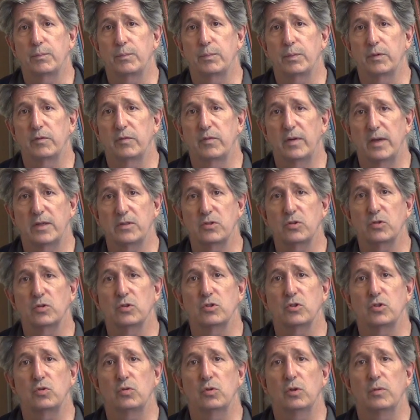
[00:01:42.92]

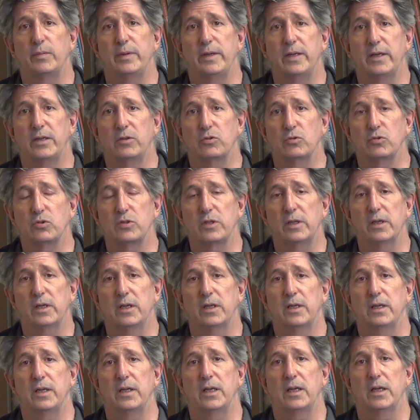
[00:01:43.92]
professors who would be
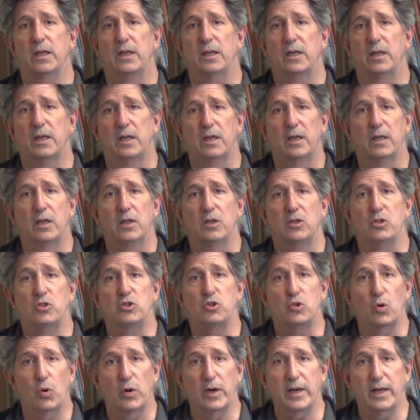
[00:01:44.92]
interested in
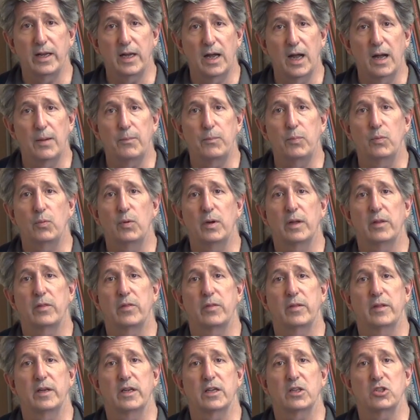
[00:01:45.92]
joining up
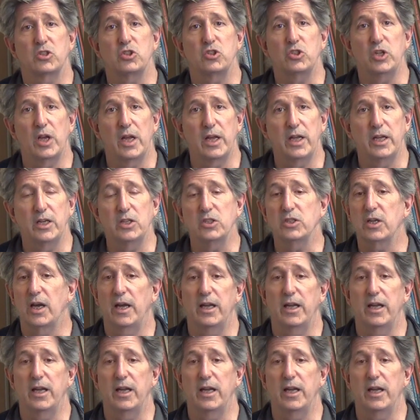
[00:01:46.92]
with an exchange.